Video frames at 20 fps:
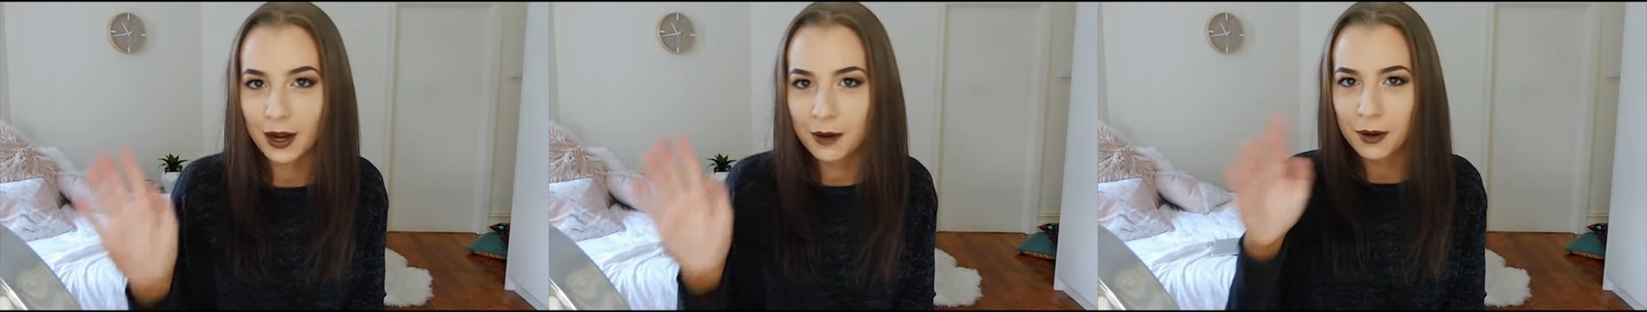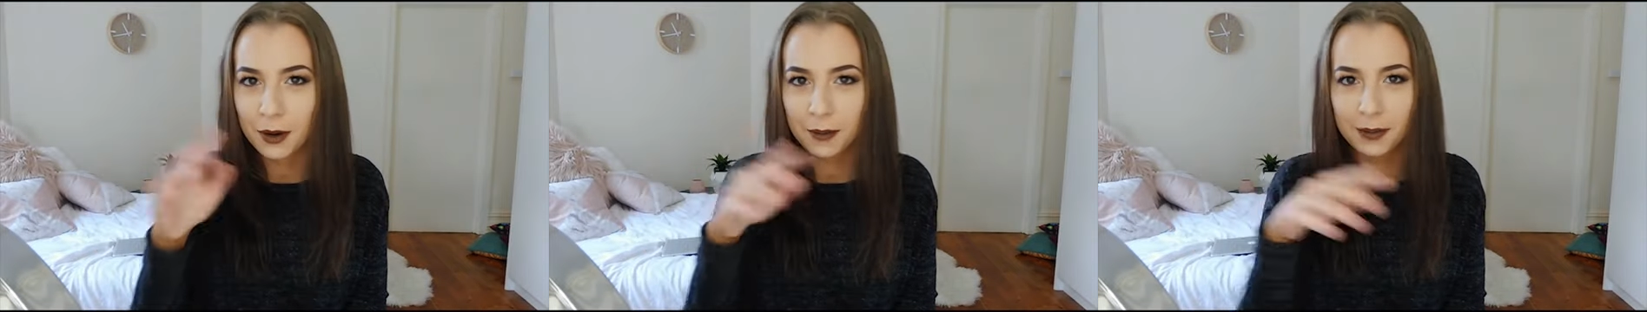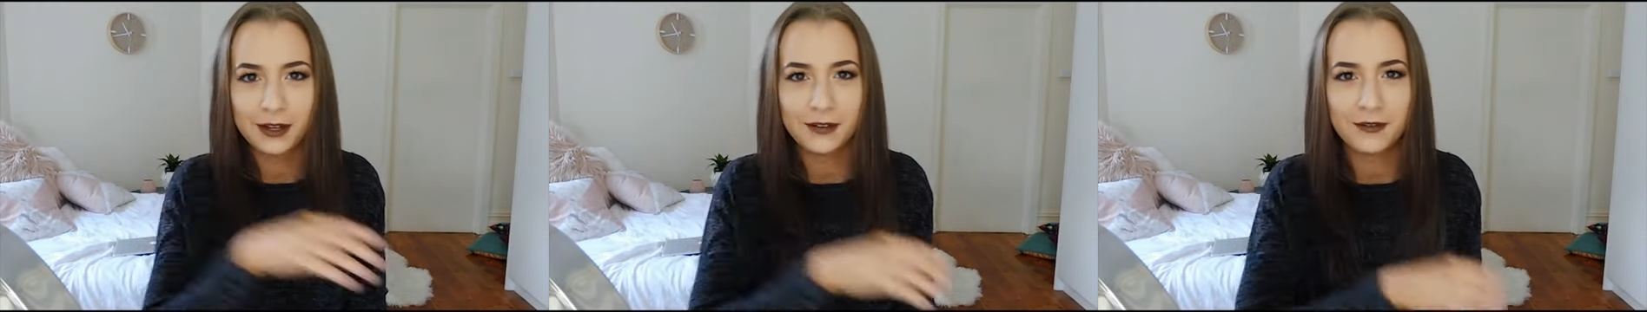
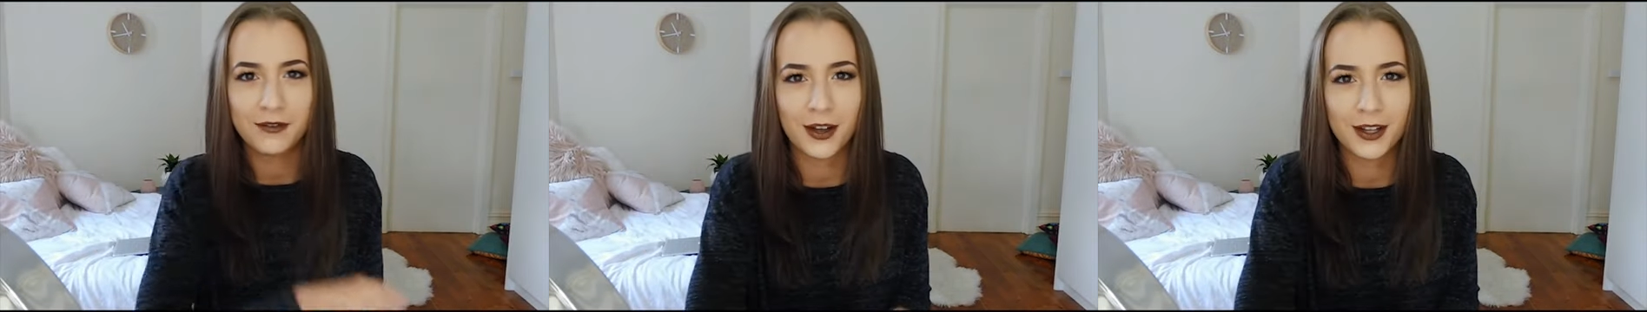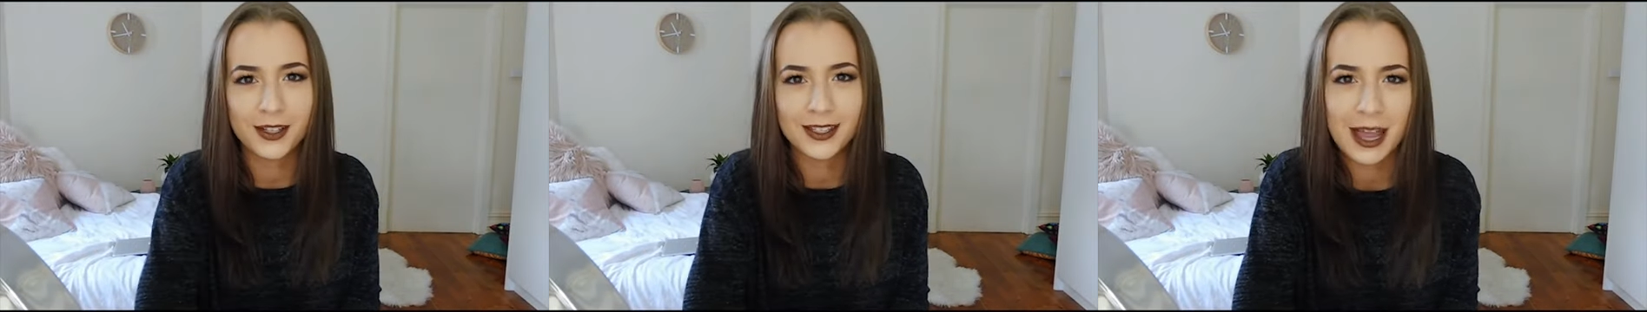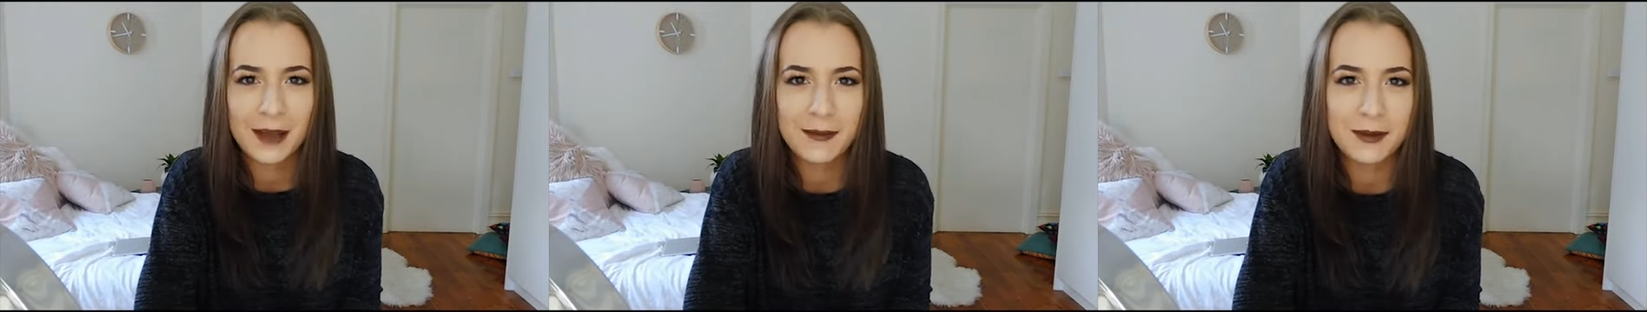Probably
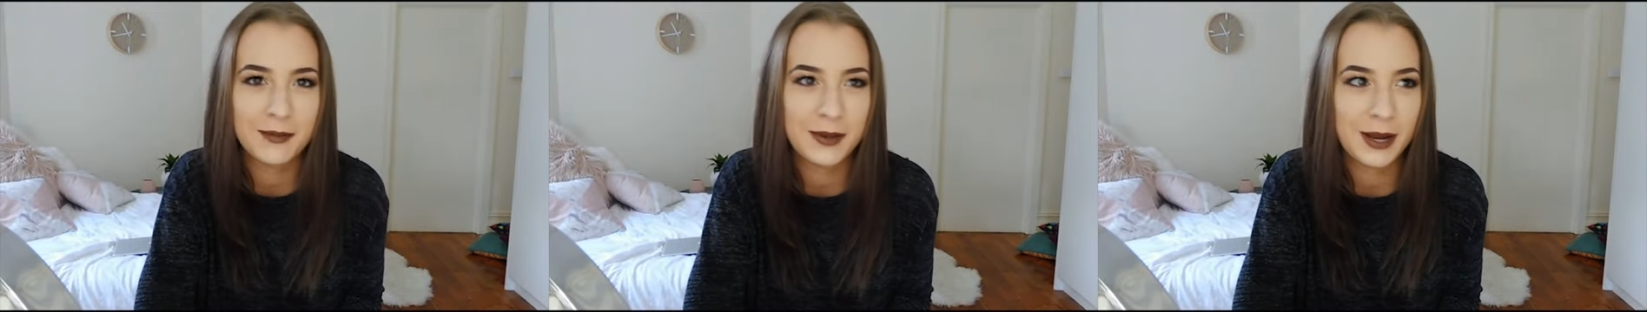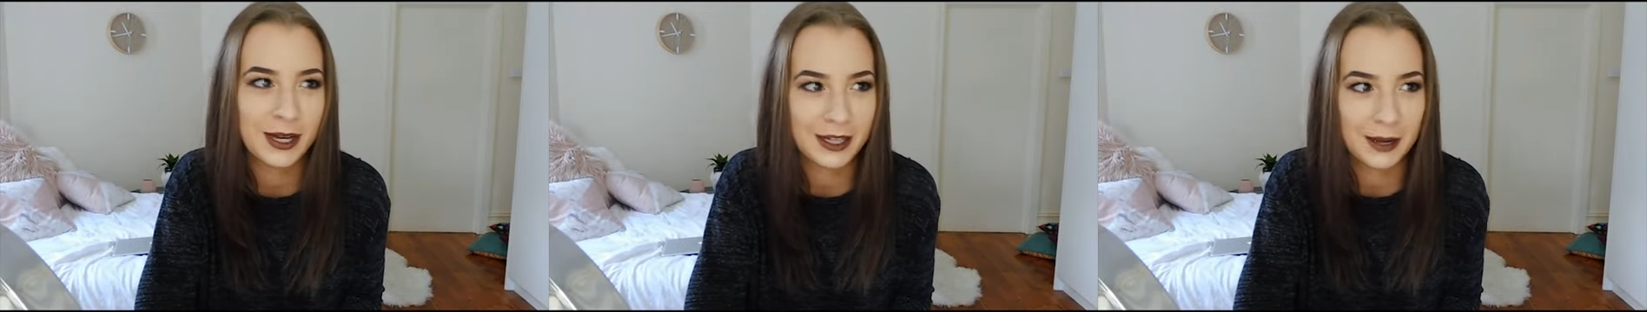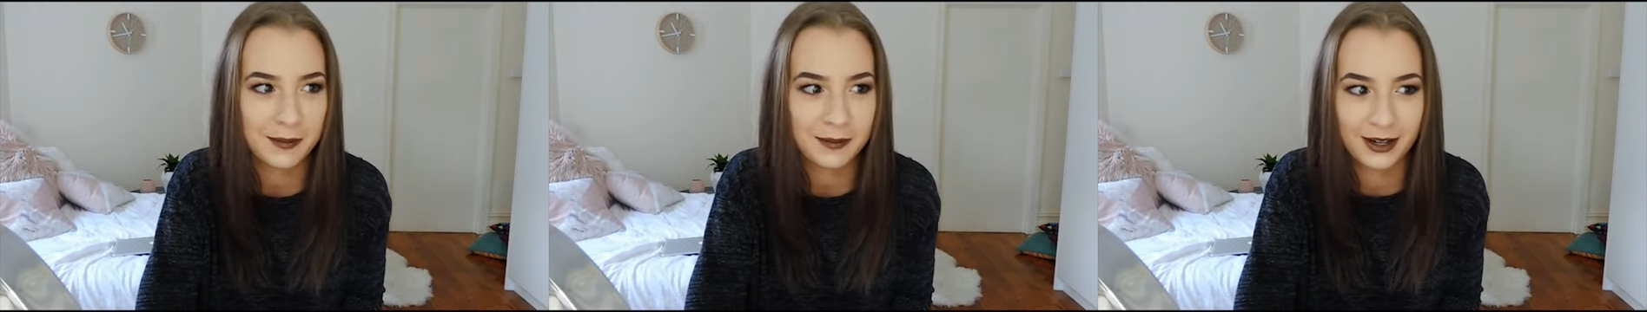first time I
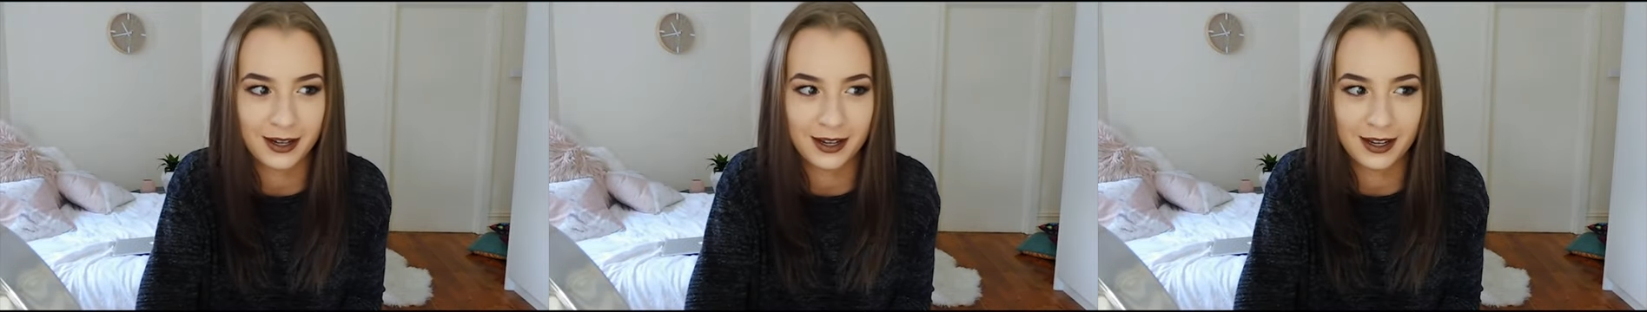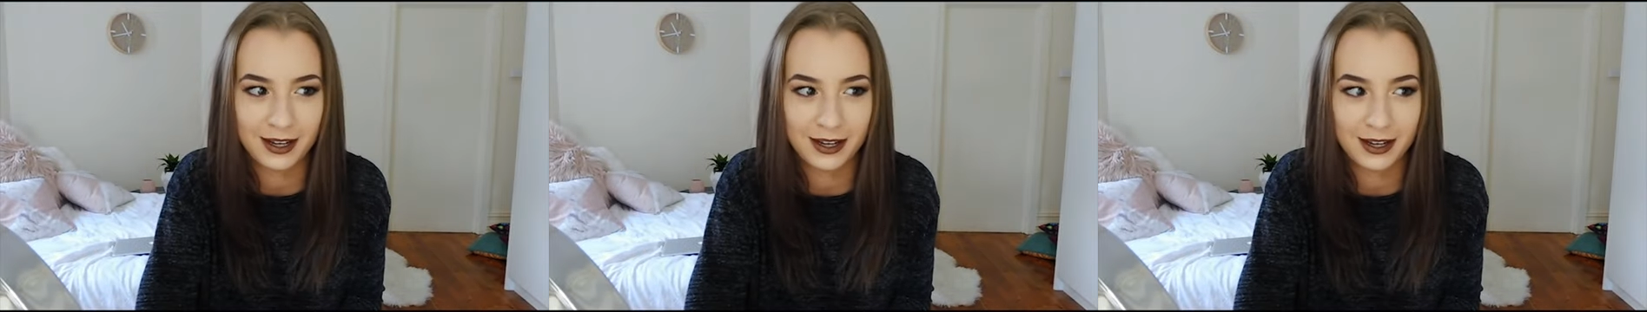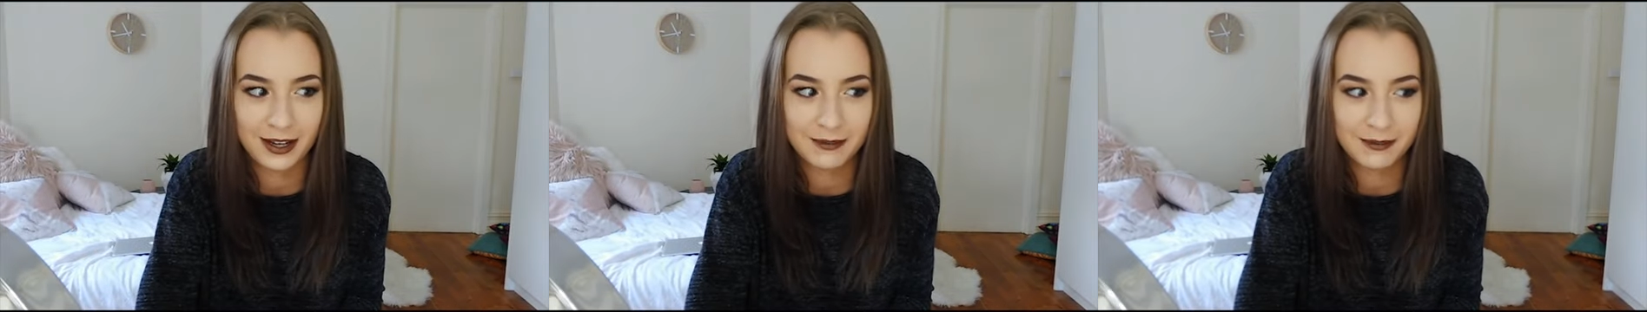picked up
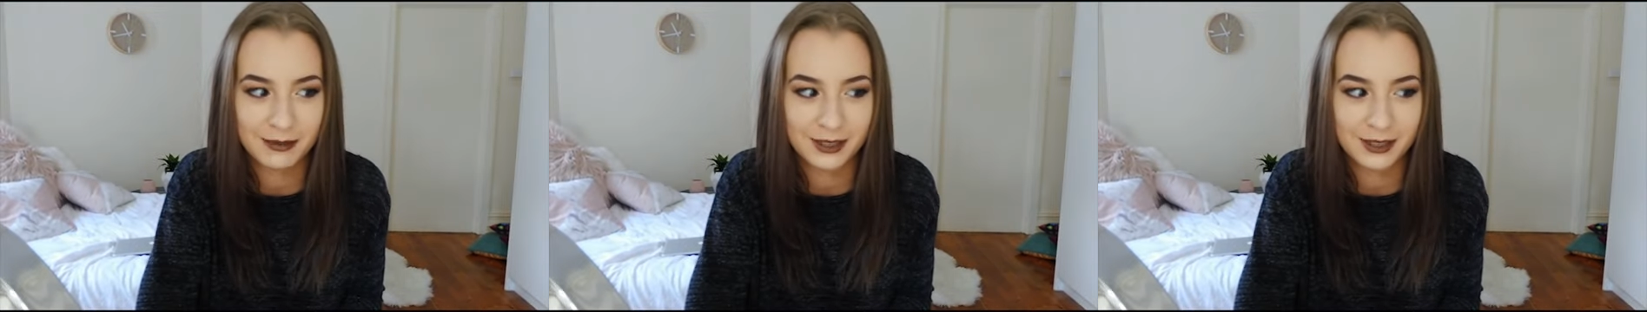a